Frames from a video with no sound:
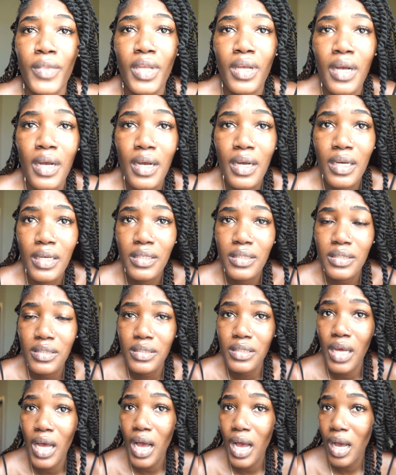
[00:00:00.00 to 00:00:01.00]
Guys,
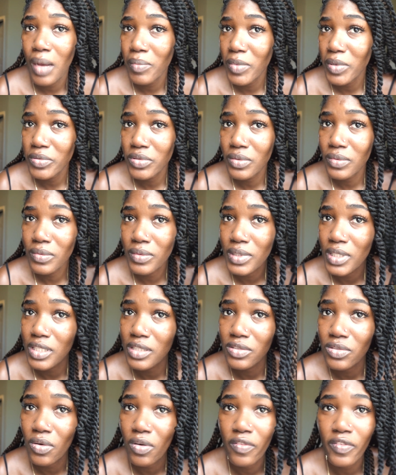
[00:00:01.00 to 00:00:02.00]
I'm gonna do
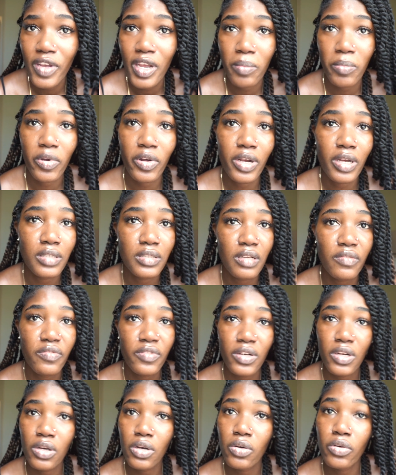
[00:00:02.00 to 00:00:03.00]
this off camera because I'm
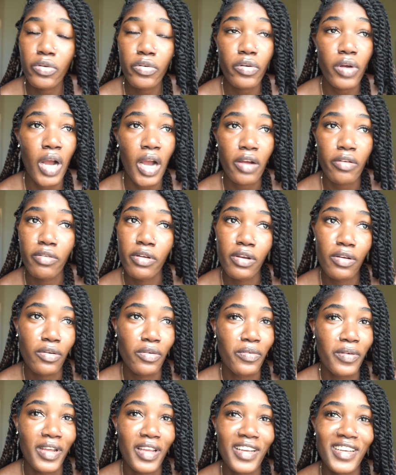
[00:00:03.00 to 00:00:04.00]
finna go cry real
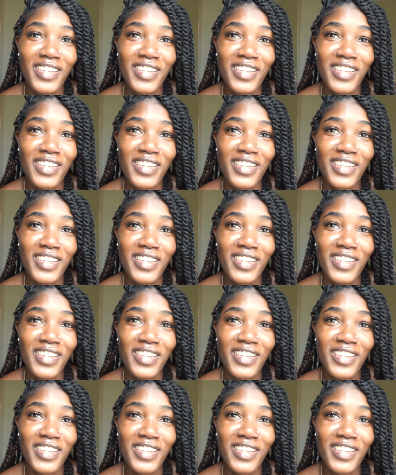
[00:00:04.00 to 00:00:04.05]
quick.